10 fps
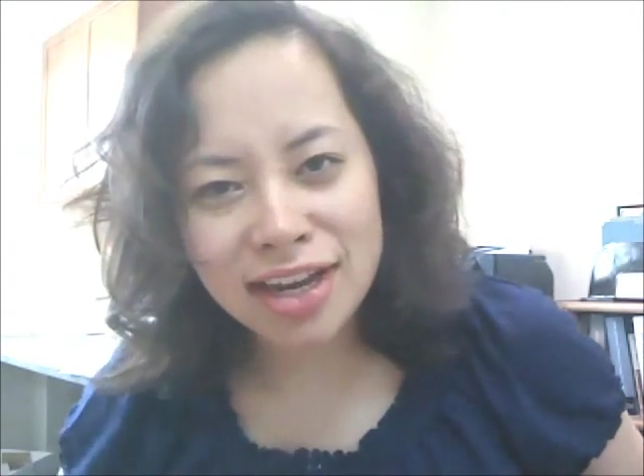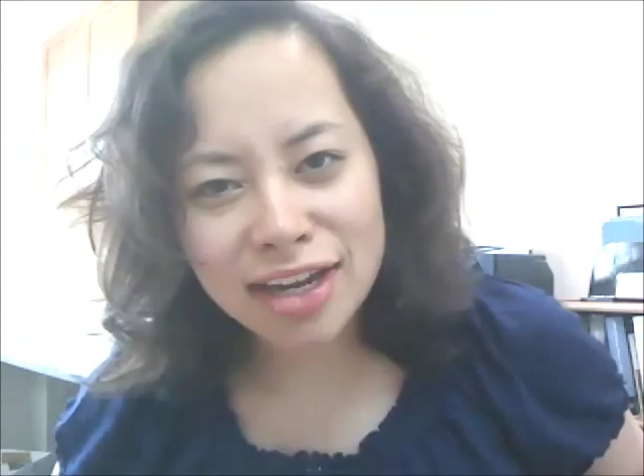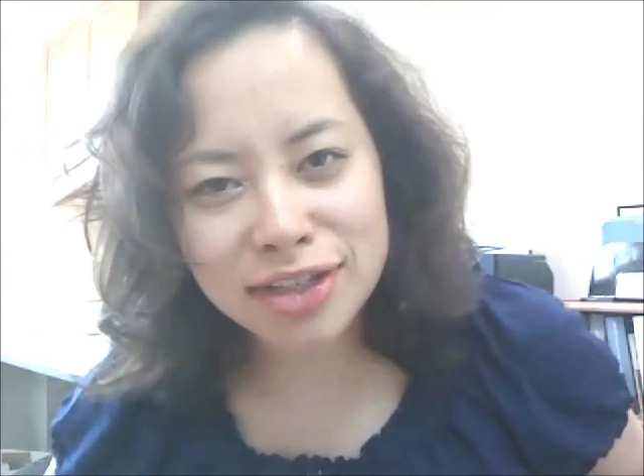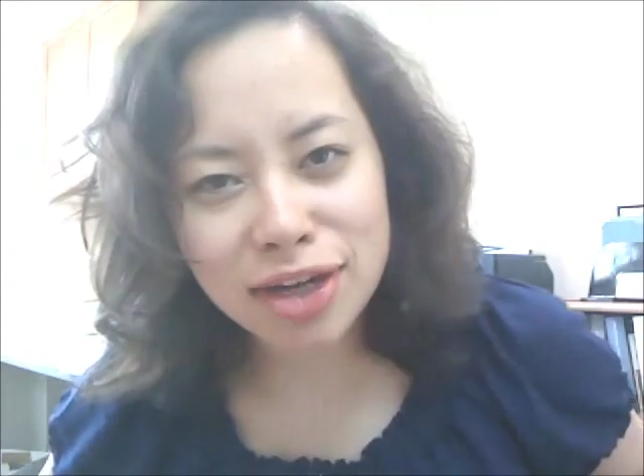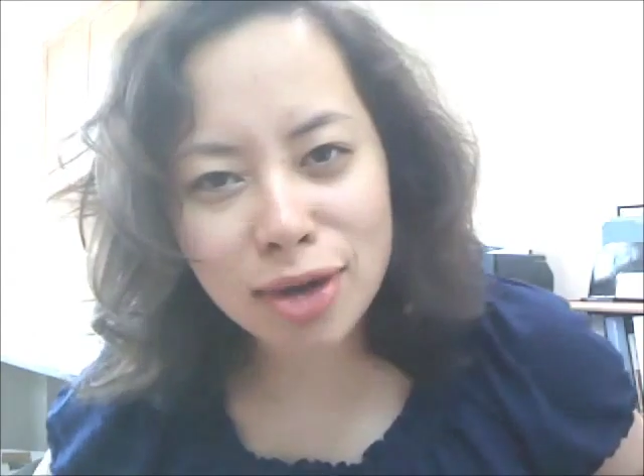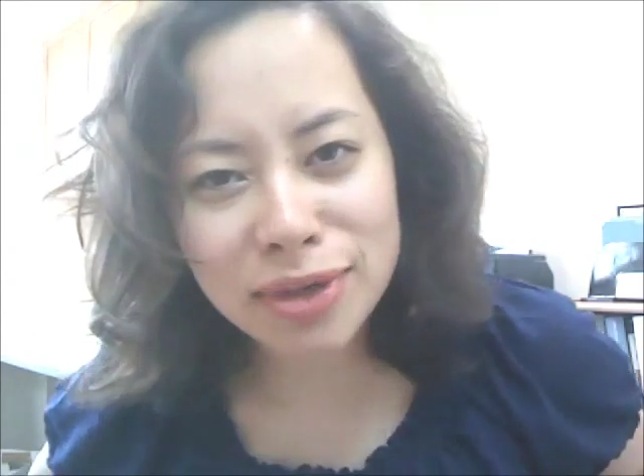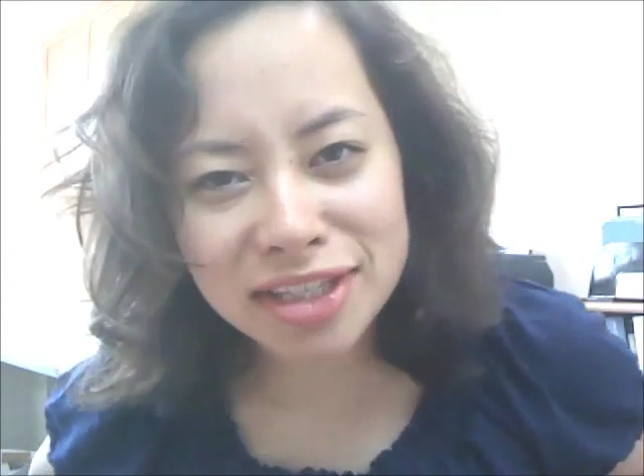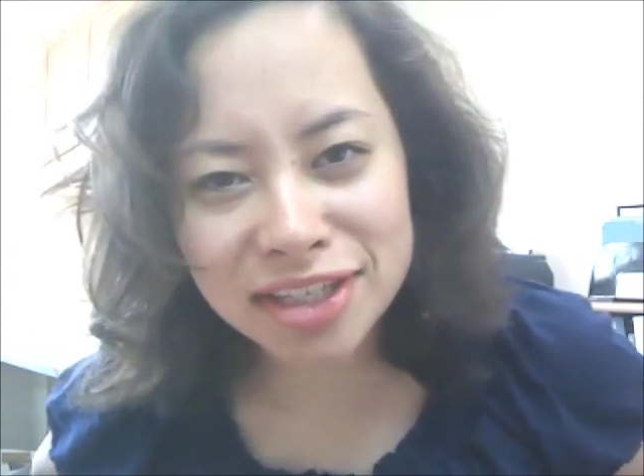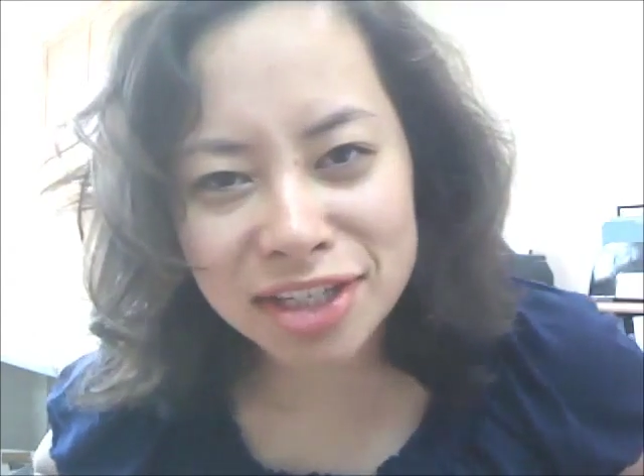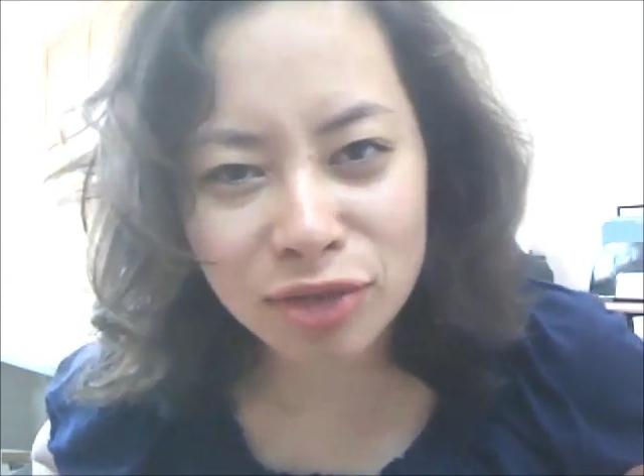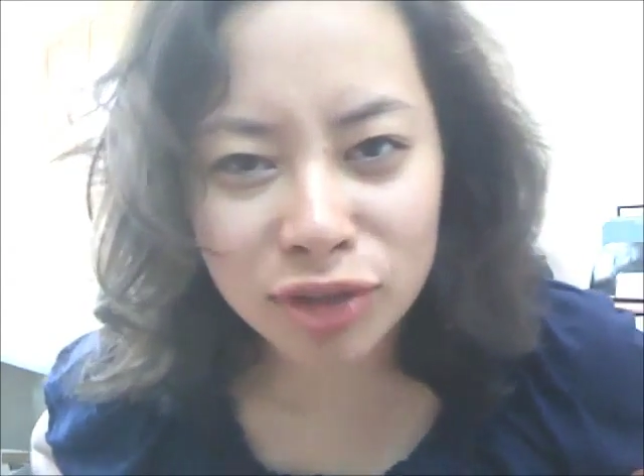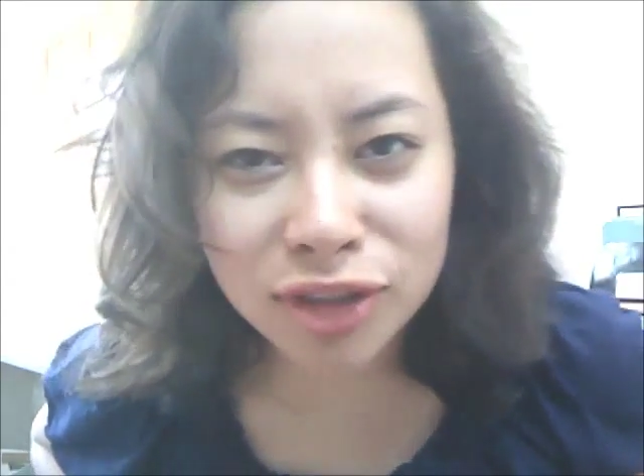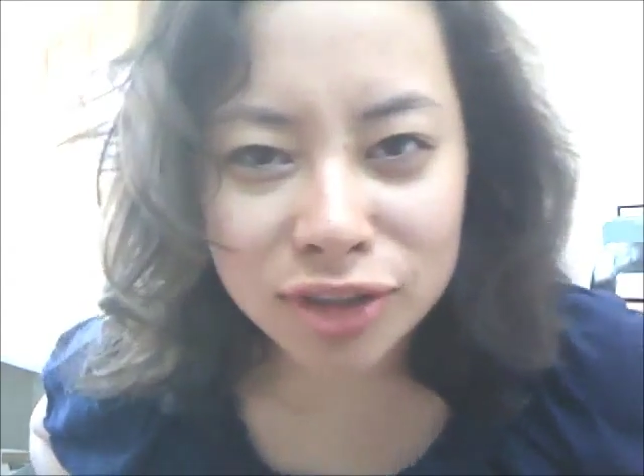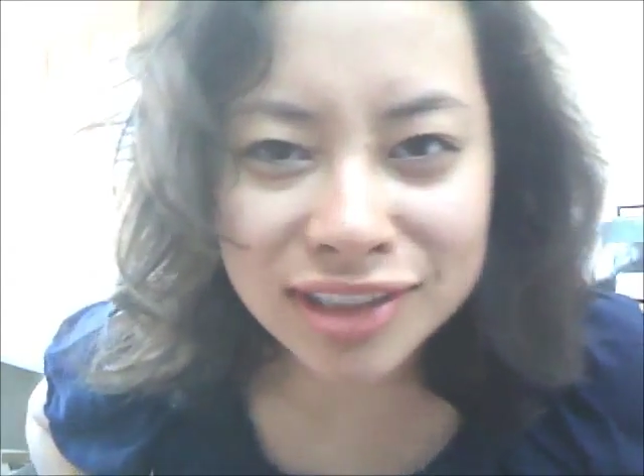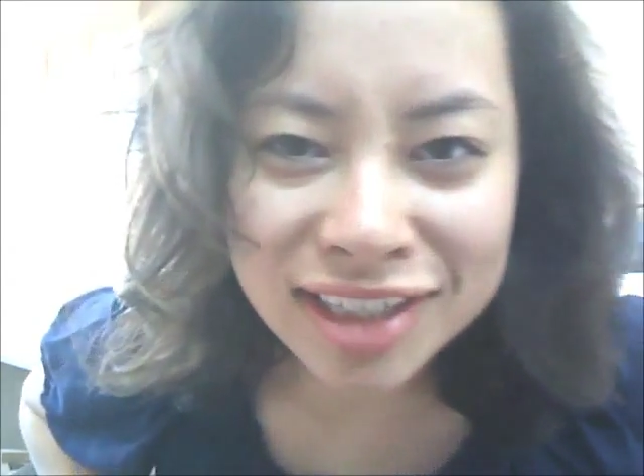Is it always this
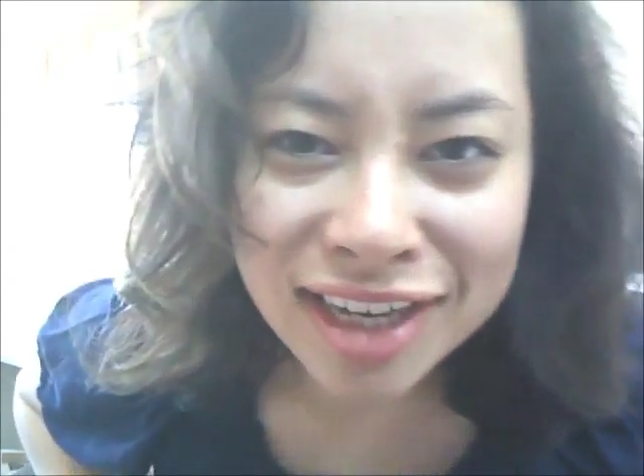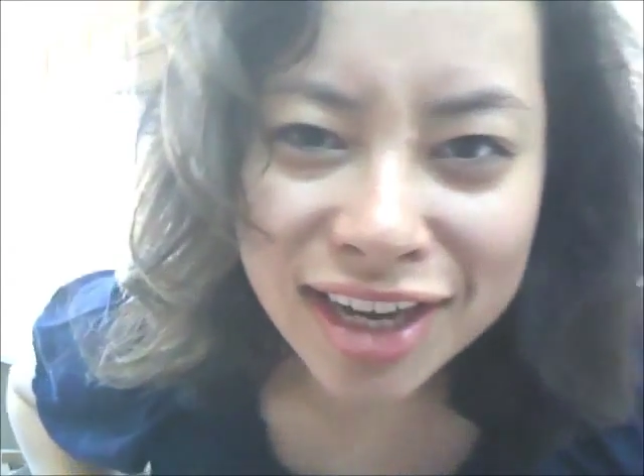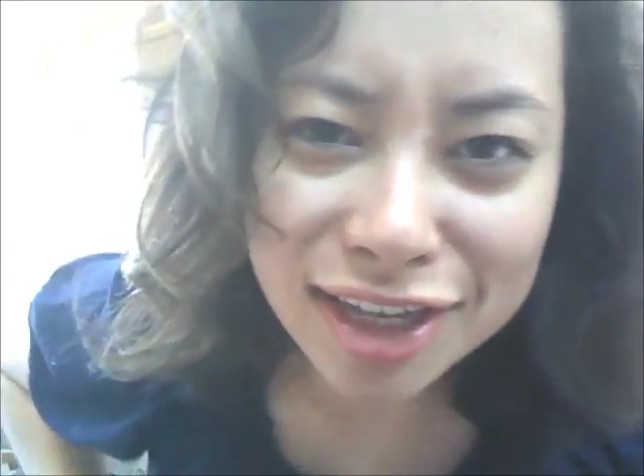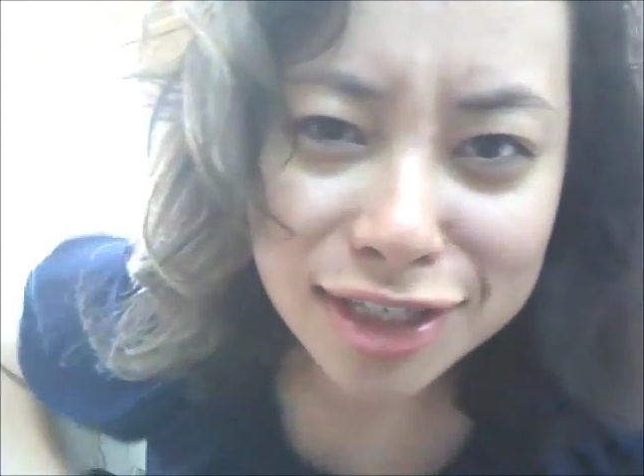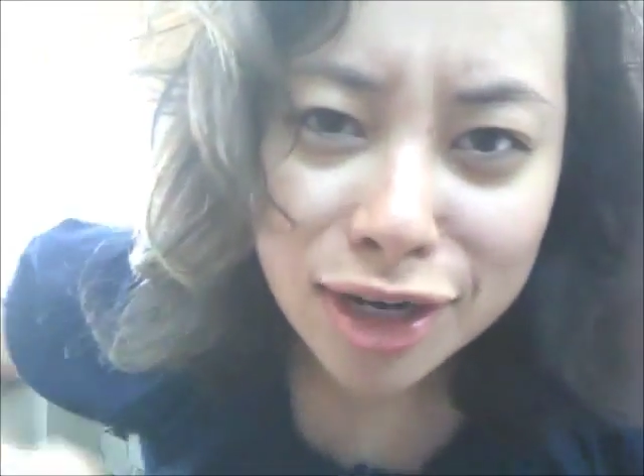difficult? Is it